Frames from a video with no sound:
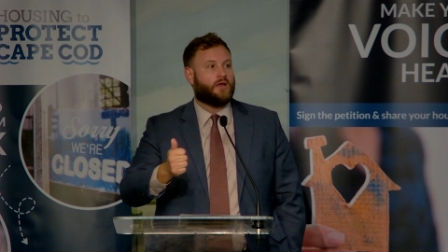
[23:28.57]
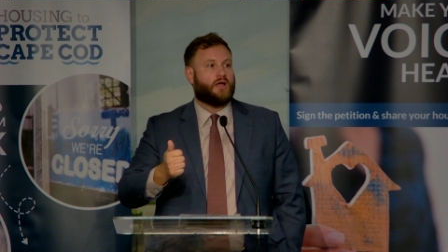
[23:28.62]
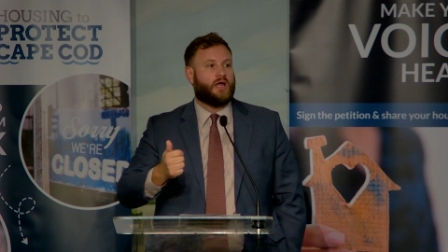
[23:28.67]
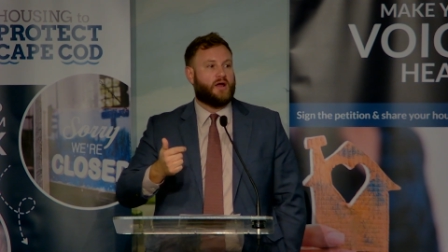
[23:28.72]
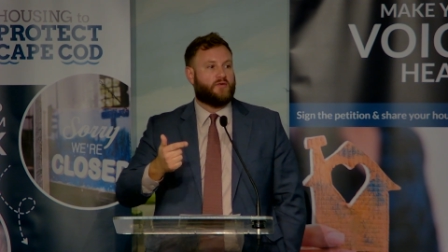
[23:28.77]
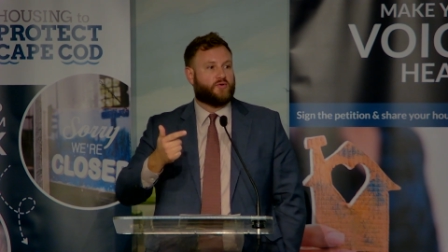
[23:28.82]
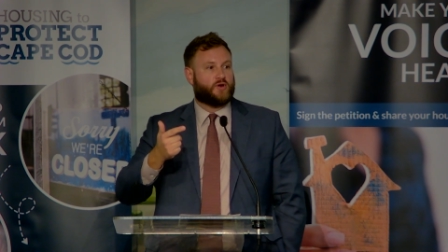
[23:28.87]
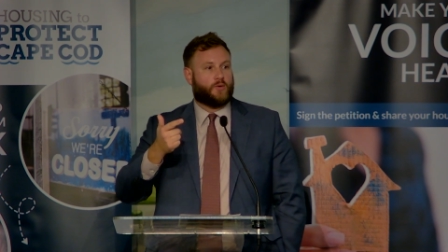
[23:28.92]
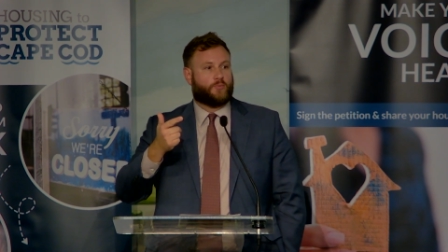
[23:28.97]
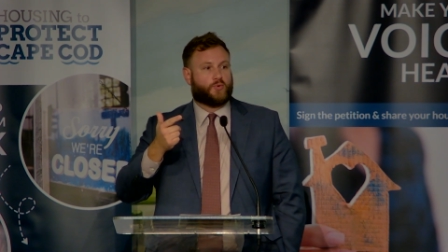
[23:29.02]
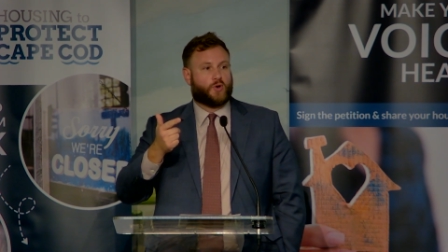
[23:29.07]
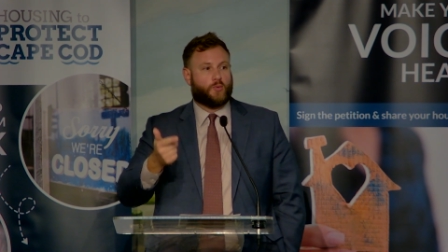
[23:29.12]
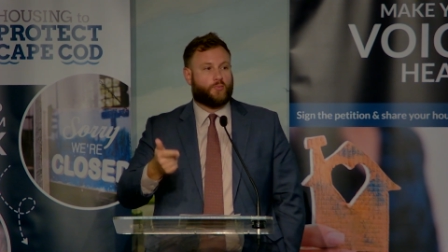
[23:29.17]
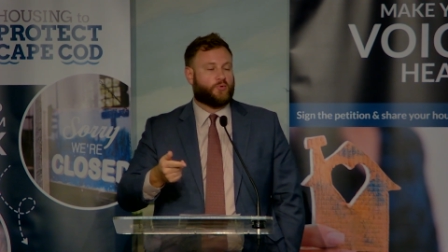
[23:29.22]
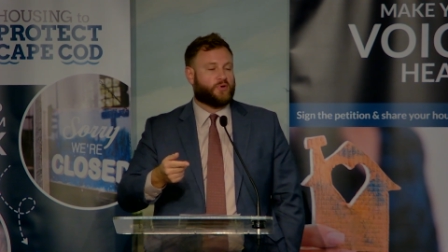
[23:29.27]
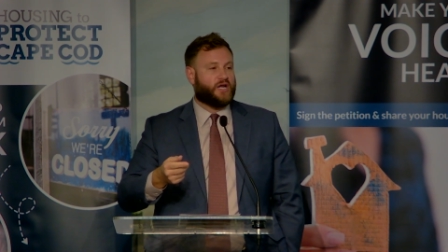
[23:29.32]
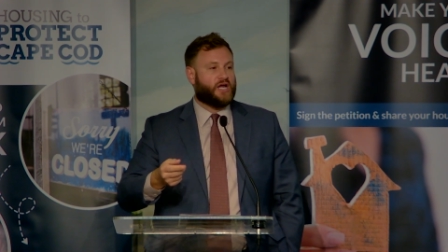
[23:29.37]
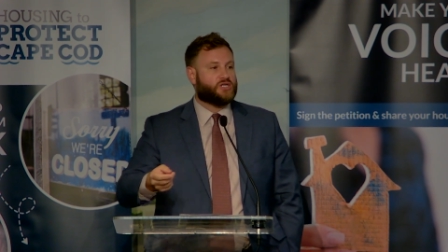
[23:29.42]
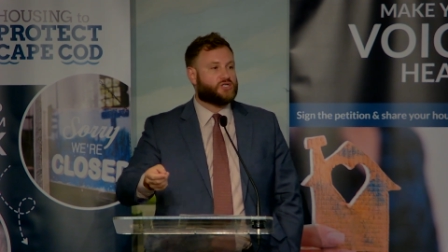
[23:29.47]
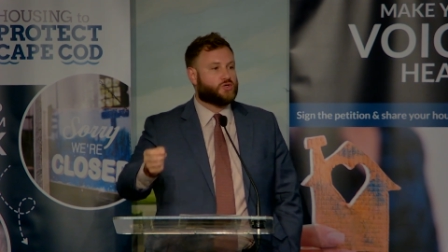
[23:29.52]
every
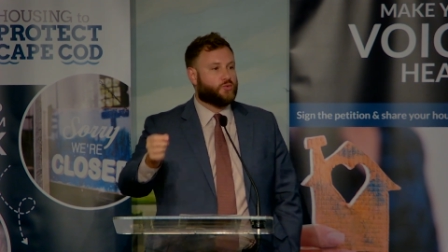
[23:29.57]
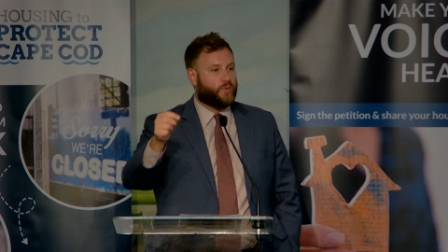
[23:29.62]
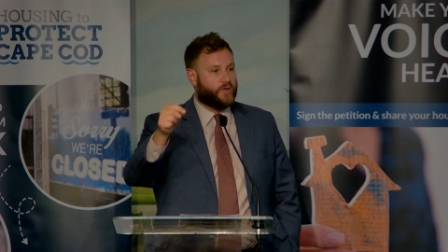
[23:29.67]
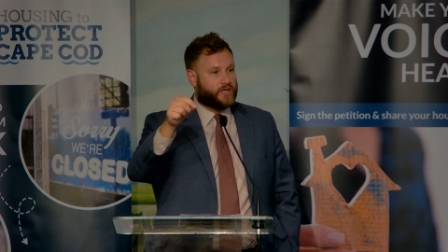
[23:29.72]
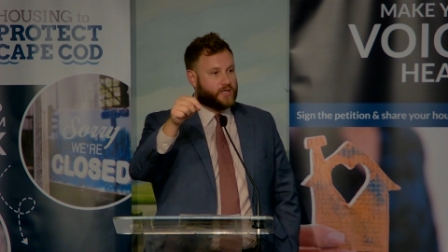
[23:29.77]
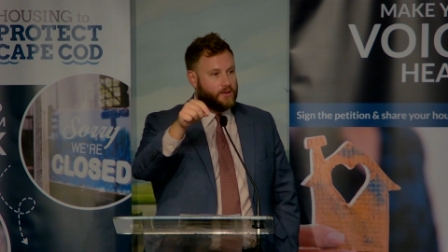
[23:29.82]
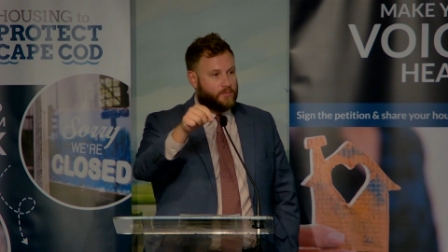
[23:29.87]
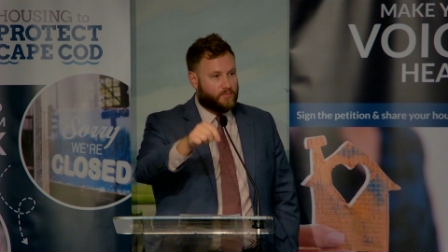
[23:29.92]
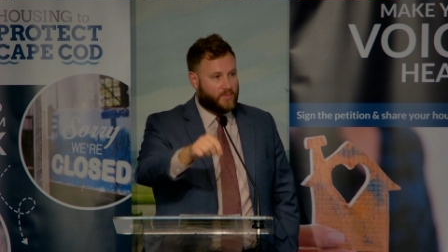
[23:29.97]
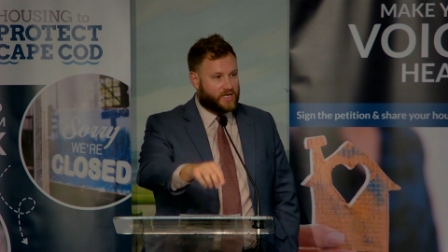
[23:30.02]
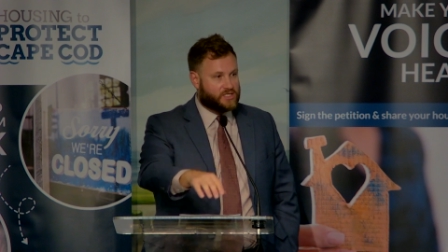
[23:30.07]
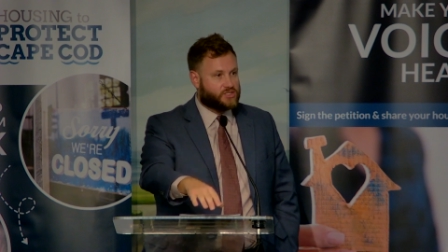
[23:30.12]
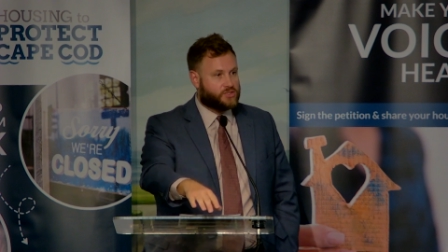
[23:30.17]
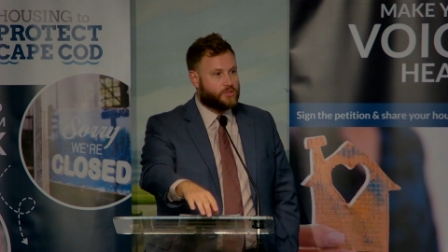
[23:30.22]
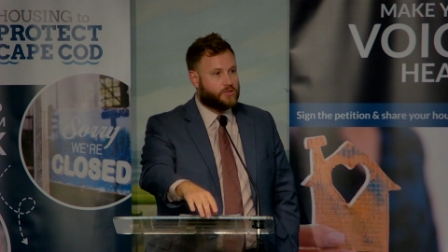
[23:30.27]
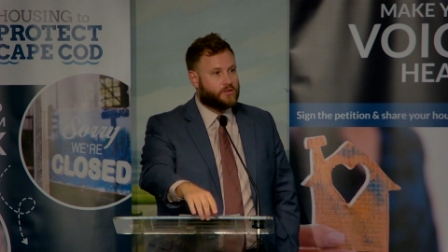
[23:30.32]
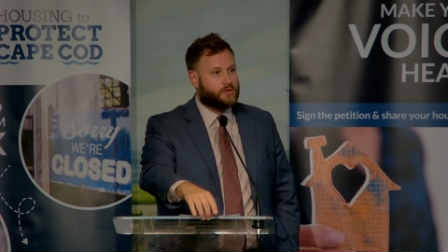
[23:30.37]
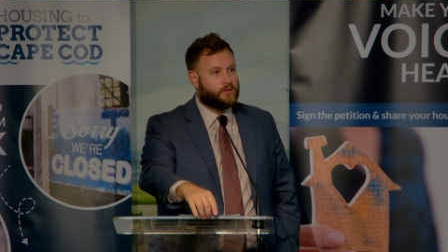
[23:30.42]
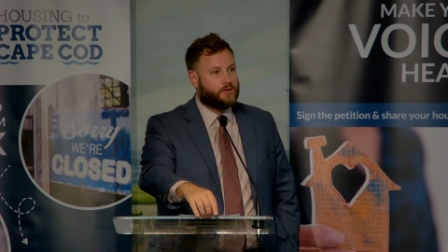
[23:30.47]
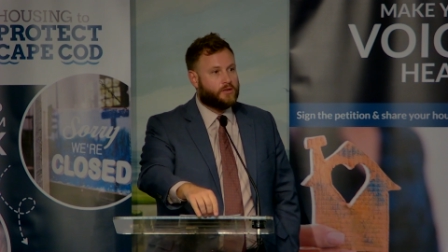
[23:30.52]
appropriation we can
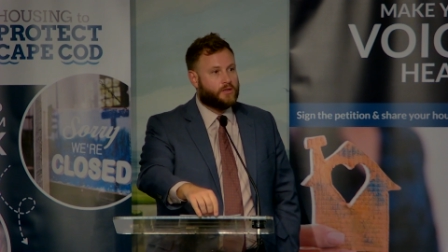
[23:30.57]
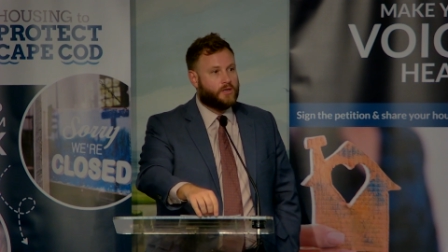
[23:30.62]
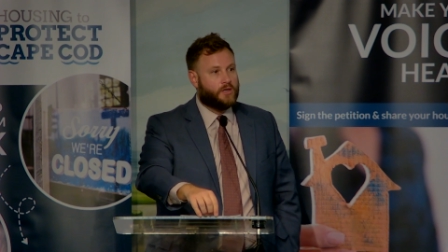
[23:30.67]
muster